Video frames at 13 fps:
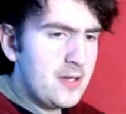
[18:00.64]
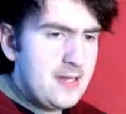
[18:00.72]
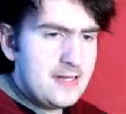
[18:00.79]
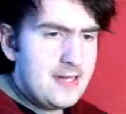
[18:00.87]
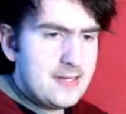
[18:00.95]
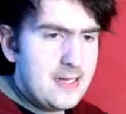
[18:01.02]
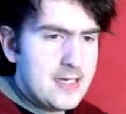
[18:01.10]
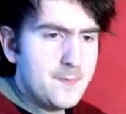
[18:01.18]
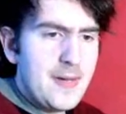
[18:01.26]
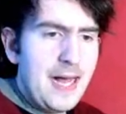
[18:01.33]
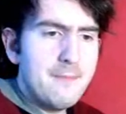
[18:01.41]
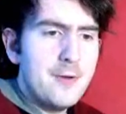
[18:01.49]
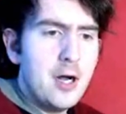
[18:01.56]
on Disney Insider,
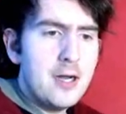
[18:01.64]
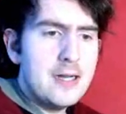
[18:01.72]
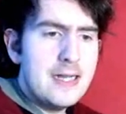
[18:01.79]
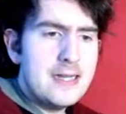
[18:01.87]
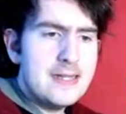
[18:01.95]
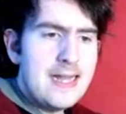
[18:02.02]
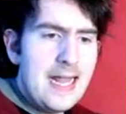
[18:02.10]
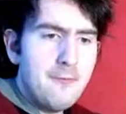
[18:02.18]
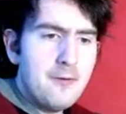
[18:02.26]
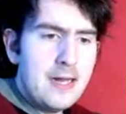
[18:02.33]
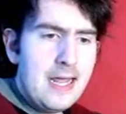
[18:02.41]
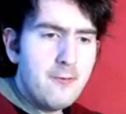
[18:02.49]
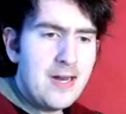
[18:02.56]
but I'm not going to say
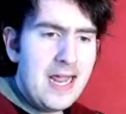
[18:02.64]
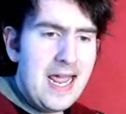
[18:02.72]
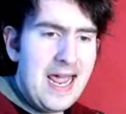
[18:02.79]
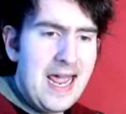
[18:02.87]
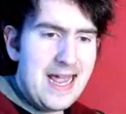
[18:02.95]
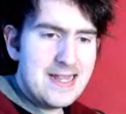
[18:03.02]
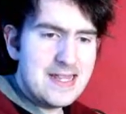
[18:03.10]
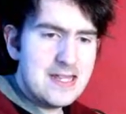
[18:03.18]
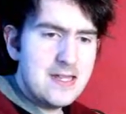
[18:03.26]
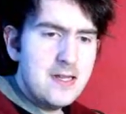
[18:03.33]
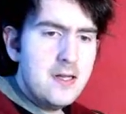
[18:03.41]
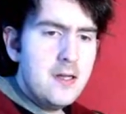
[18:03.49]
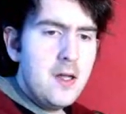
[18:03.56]
what it is.
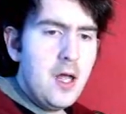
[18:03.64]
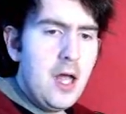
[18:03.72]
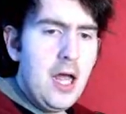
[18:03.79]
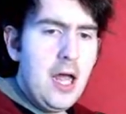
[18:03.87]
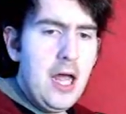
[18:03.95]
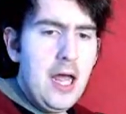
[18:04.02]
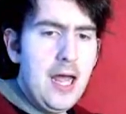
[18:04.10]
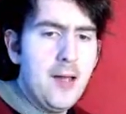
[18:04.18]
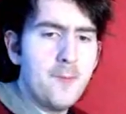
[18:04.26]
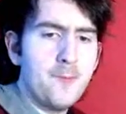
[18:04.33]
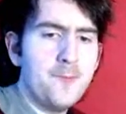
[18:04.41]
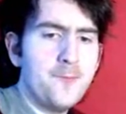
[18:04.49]
Yeah.